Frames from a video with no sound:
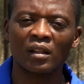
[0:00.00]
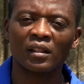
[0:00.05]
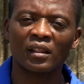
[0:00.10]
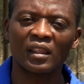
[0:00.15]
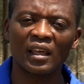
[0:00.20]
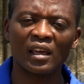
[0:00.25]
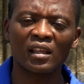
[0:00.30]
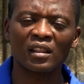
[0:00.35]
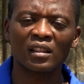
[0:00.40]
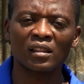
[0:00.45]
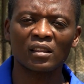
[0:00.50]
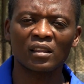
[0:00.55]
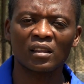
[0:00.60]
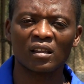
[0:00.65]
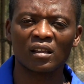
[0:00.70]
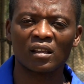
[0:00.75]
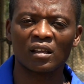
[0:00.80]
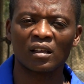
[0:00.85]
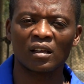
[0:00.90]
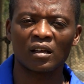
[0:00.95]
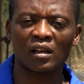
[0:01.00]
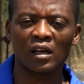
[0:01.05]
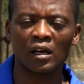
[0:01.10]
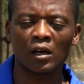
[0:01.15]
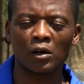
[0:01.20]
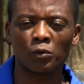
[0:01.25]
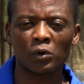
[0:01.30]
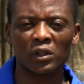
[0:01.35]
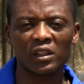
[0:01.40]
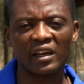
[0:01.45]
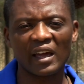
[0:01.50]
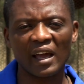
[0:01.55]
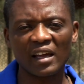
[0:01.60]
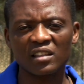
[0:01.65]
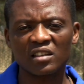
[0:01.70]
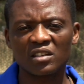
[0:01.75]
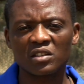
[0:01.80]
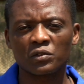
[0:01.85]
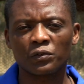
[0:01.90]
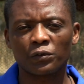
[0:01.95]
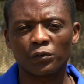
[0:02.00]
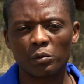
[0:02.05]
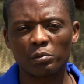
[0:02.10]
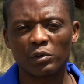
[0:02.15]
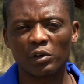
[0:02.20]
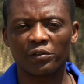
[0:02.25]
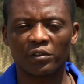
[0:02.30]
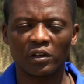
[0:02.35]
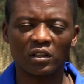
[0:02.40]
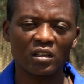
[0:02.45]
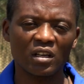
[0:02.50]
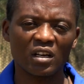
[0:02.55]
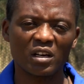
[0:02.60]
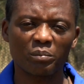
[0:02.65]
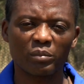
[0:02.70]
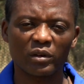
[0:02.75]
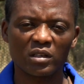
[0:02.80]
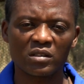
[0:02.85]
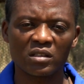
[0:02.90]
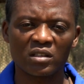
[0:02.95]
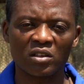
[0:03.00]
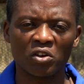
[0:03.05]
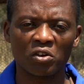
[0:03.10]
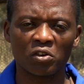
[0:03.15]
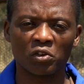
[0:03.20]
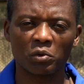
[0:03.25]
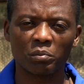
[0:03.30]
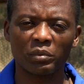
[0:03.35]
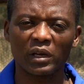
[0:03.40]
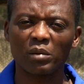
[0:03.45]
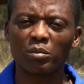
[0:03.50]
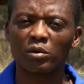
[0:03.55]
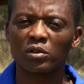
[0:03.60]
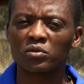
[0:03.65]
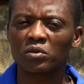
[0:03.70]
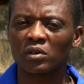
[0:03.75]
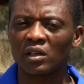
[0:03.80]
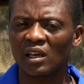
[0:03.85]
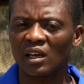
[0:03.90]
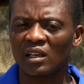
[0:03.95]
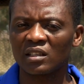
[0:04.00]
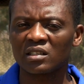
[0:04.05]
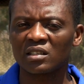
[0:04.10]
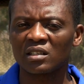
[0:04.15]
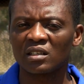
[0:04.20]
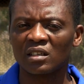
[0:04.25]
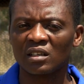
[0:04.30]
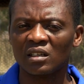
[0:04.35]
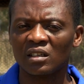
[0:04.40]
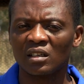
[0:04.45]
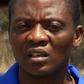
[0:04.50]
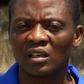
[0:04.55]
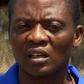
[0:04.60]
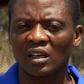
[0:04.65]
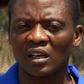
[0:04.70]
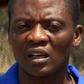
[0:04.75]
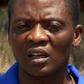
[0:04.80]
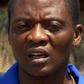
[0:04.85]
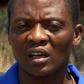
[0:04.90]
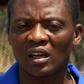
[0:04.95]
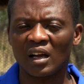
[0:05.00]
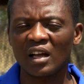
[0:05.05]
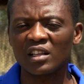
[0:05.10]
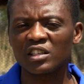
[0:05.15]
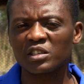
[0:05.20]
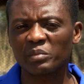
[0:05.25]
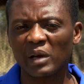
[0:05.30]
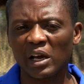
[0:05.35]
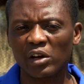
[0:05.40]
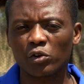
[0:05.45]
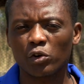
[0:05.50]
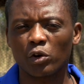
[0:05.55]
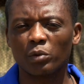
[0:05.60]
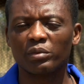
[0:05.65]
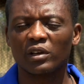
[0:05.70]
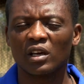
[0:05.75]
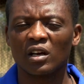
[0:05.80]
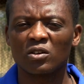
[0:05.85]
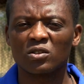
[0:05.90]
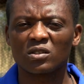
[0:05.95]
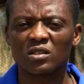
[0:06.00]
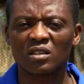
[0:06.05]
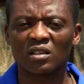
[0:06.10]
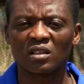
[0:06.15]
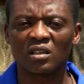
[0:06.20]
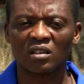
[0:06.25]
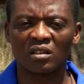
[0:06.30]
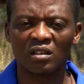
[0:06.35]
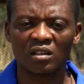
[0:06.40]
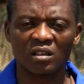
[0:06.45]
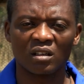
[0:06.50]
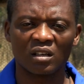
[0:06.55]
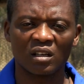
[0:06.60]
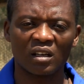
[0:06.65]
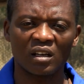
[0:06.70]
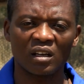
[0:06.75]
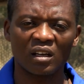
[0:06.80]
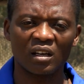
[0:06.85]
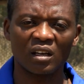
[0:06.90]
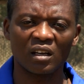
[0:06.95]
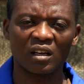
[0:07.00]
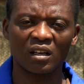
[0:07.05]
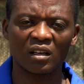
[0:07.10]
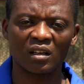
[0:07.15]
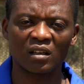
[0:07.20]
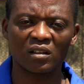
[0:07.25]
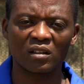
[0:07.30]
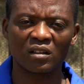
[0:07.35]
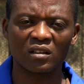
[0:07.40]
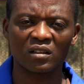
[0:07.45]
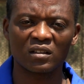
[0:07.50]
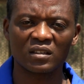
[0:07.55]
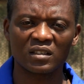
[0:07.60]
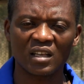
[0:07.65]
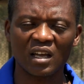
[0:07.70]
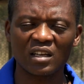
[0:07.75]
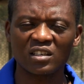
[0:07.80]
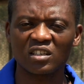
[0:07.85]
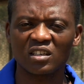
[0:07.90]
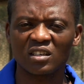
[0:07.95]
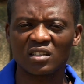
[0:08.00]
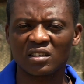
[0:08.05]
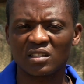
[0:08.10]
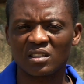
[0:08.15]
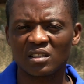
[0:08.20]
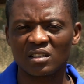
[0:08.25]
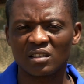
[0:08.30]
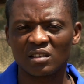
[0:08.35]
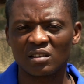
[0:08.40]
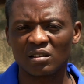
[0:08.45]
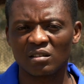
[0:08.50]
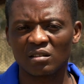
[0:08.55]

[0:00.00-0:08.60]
Then, with guidance from your veterinary personnel, you'll be able to get antimicrobials such as